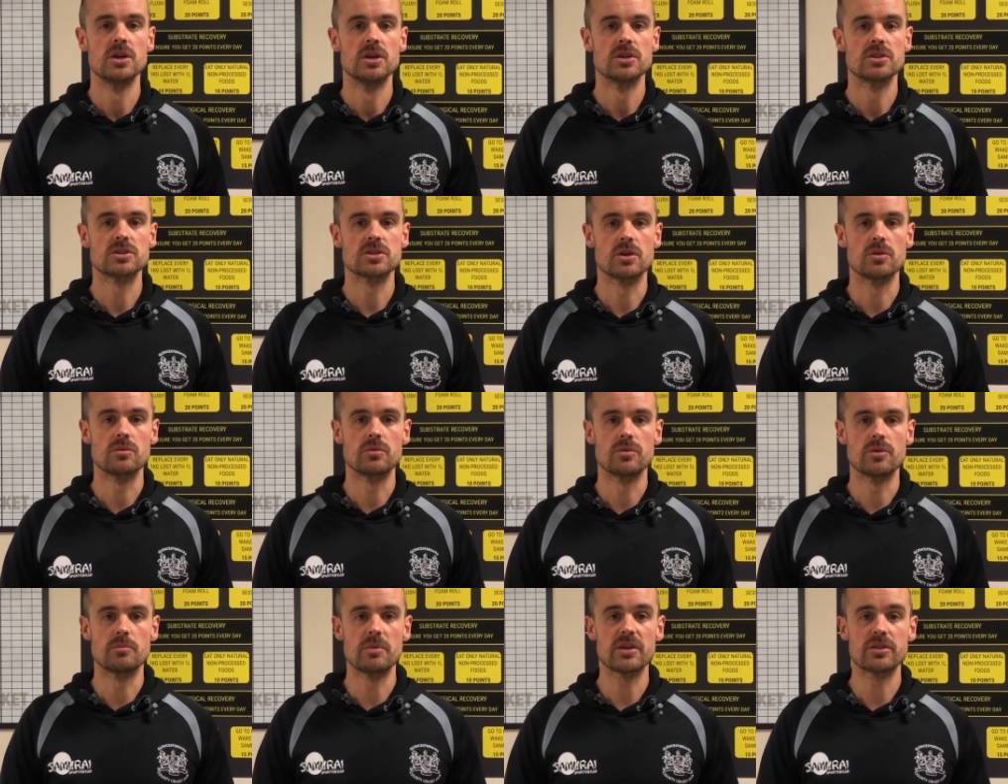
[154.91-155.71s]
So
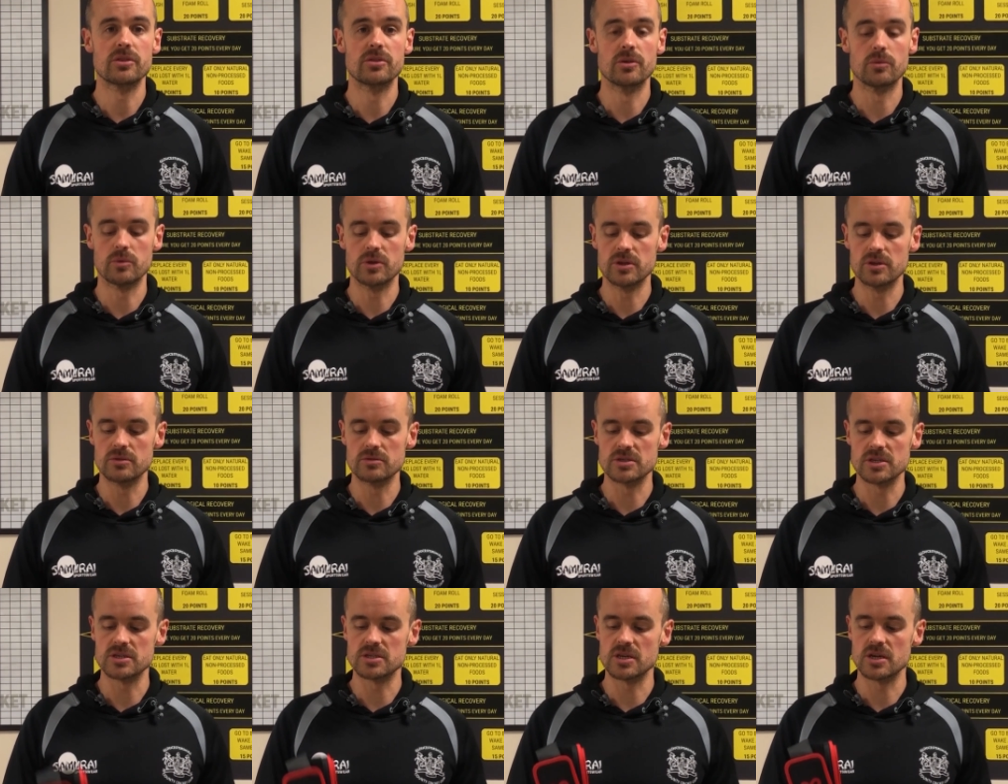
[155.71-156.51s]
the method that we
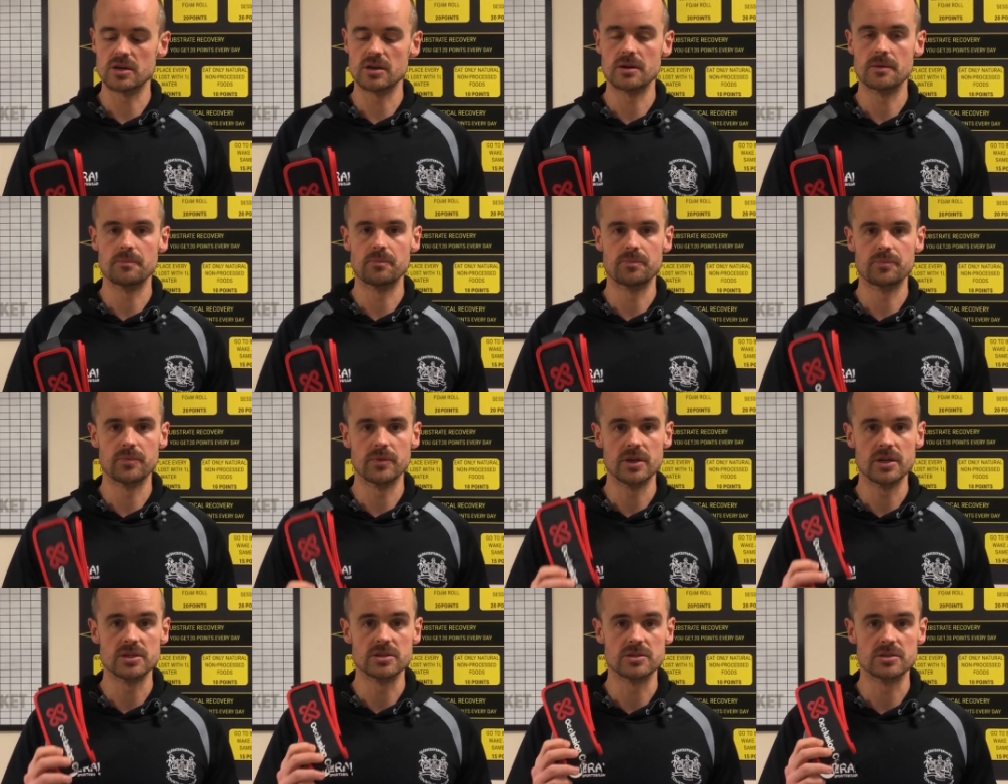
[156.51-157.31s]
use
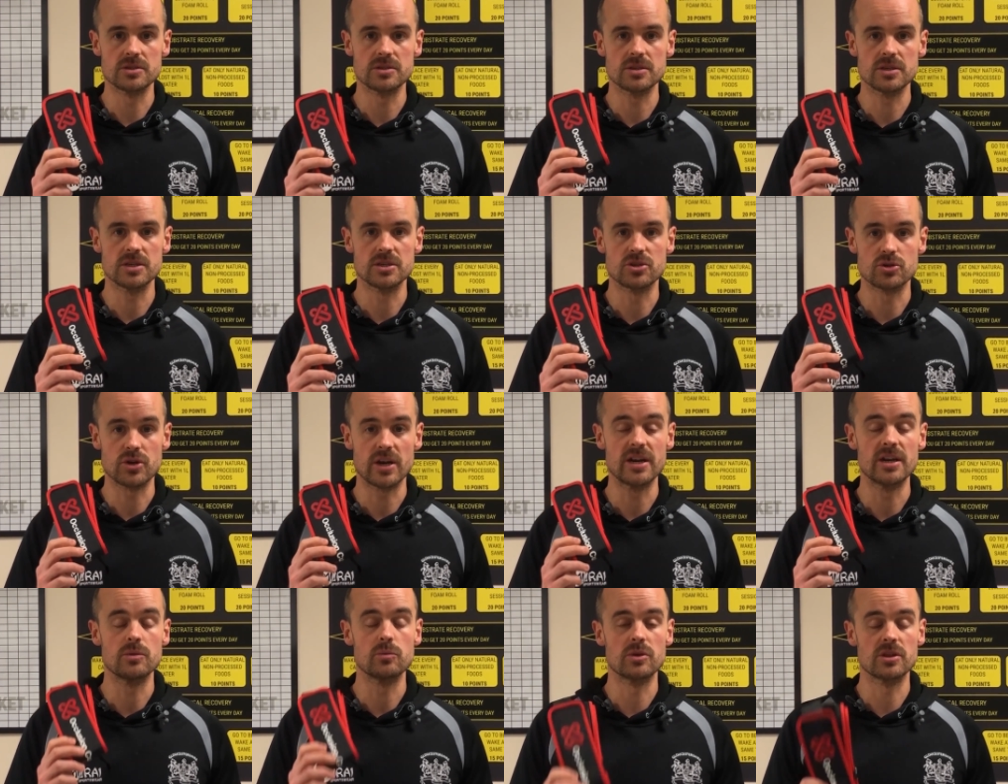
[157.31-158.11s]
is
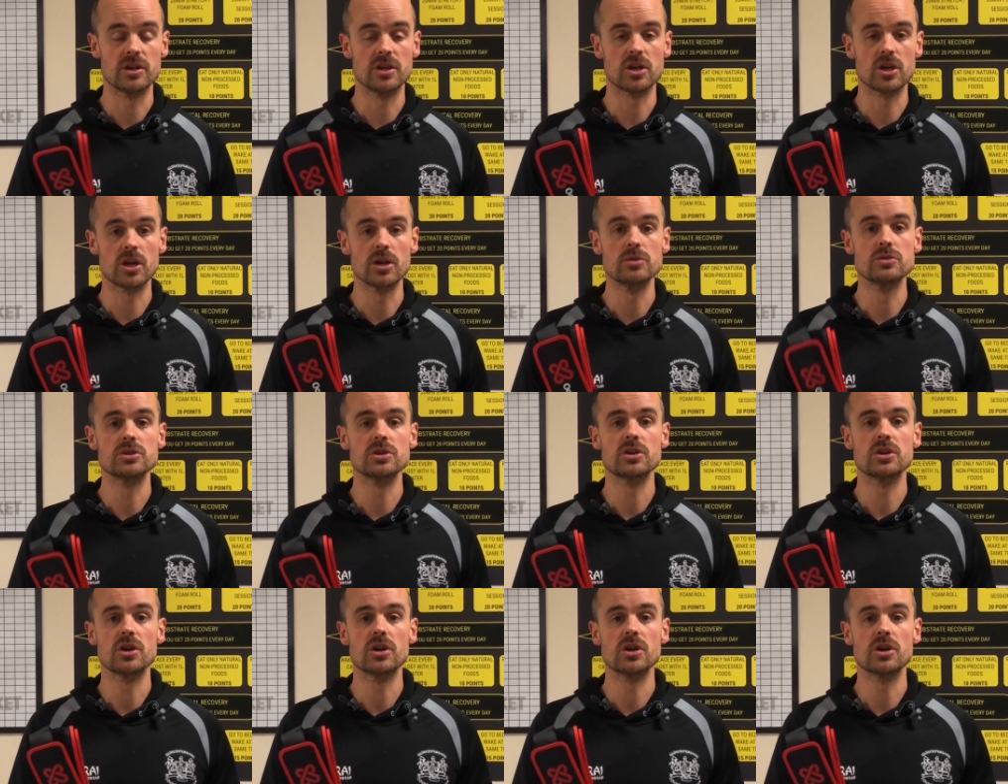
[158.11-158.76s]
training with an occlusion